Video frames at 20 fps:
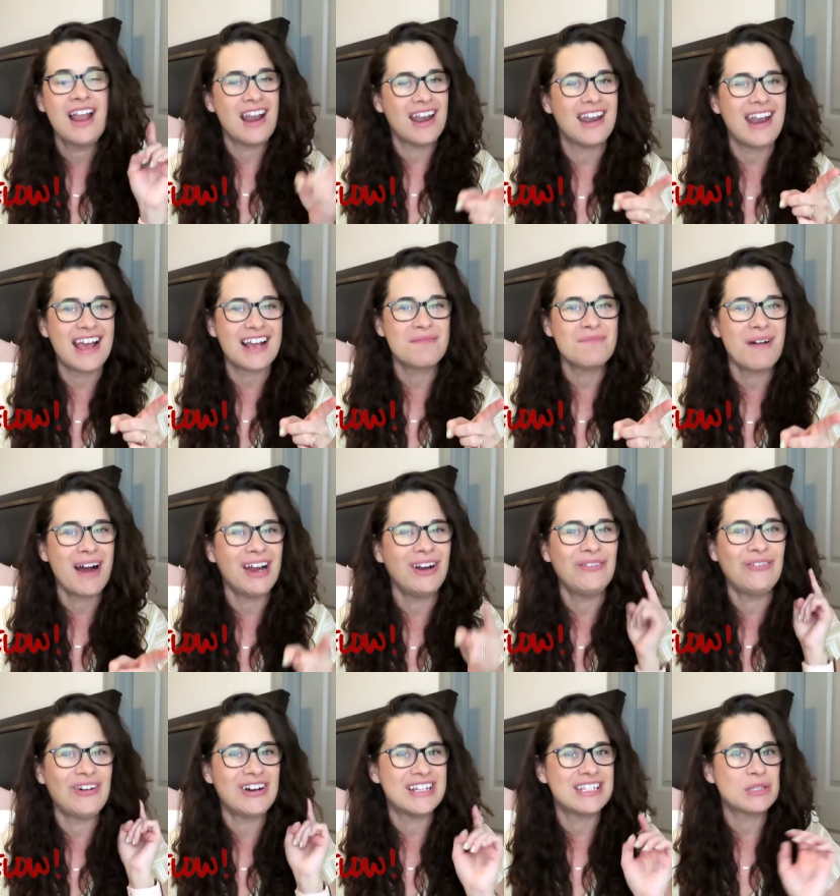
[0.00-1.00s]
Like
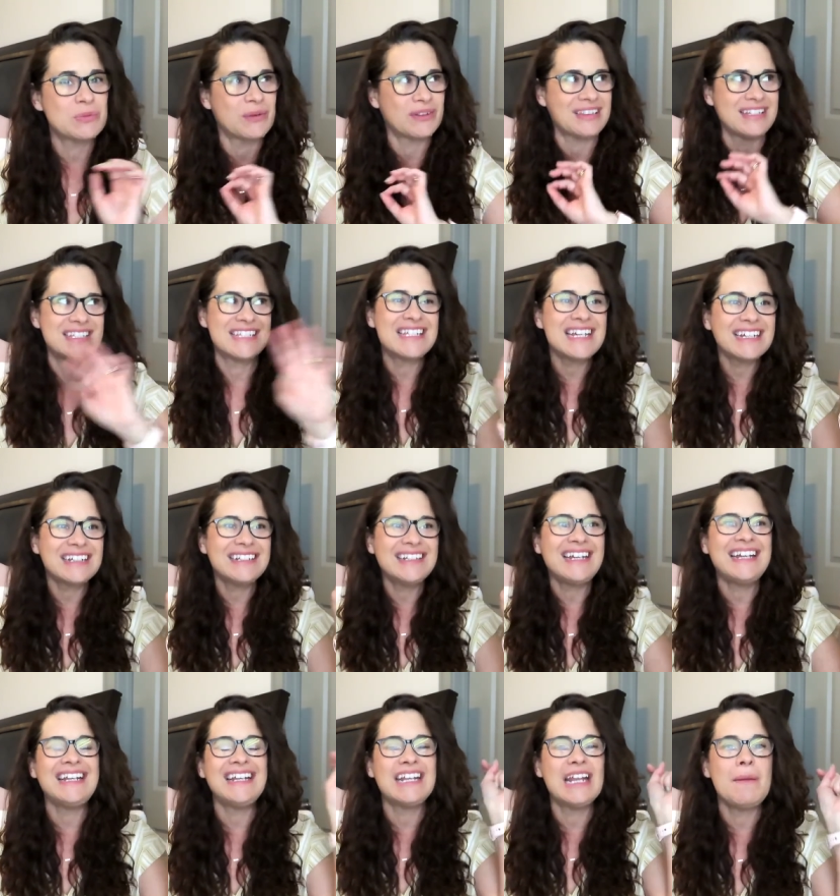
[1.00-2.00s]
mine was with the sick
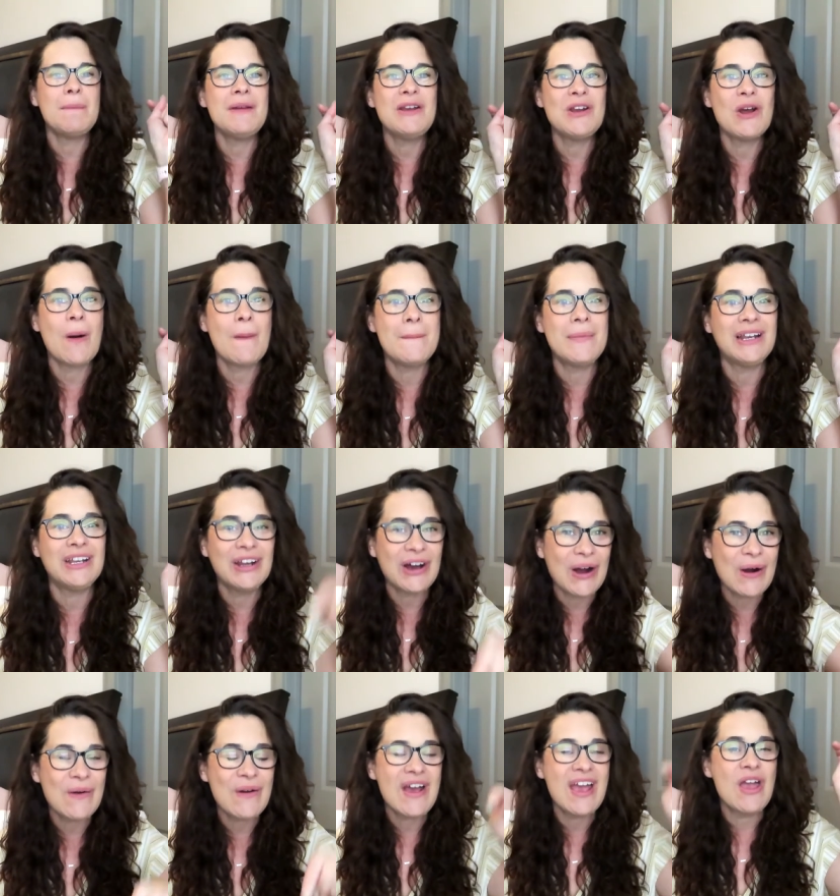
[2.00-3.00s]
lit, let me know
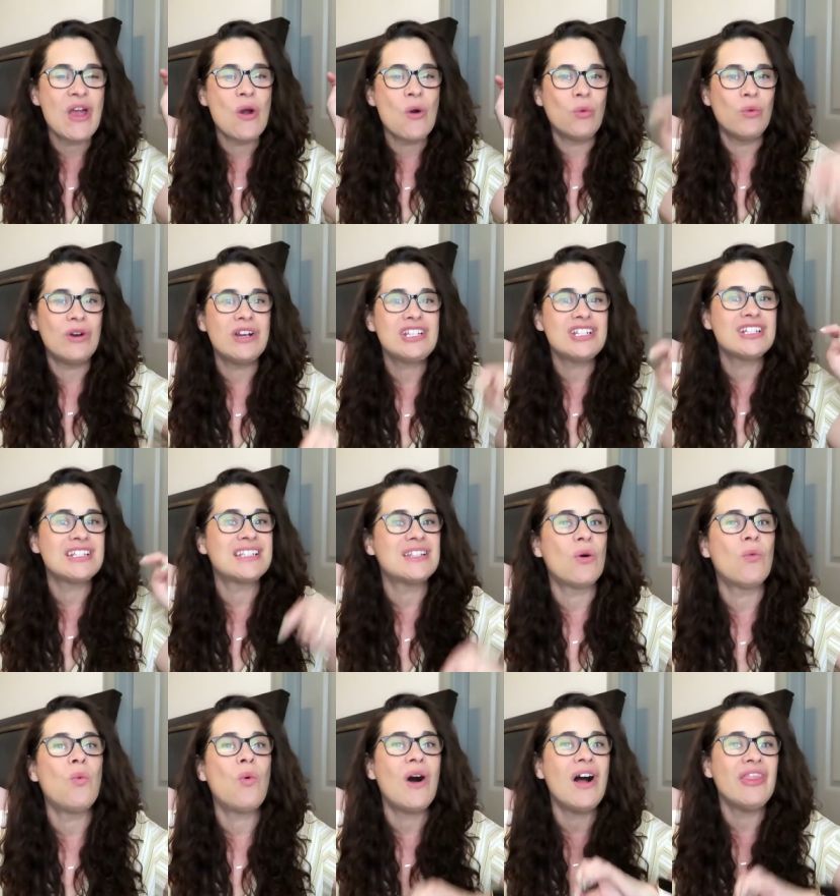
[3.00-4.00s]
below which is the
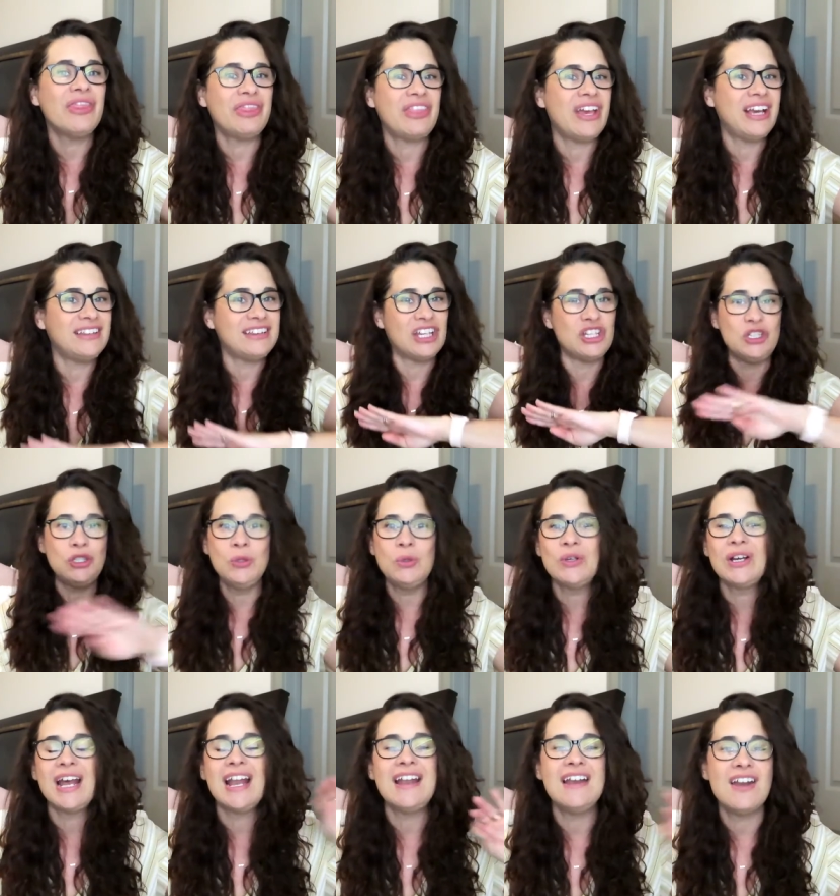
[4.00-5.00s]
one thing that you
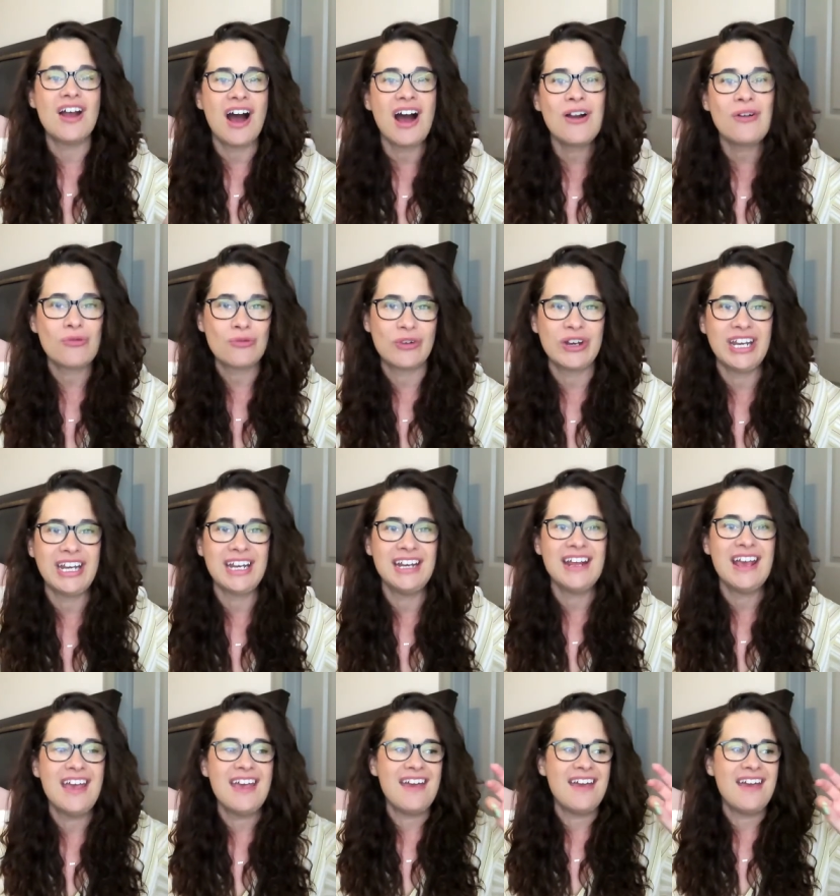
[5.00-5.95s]
cannot read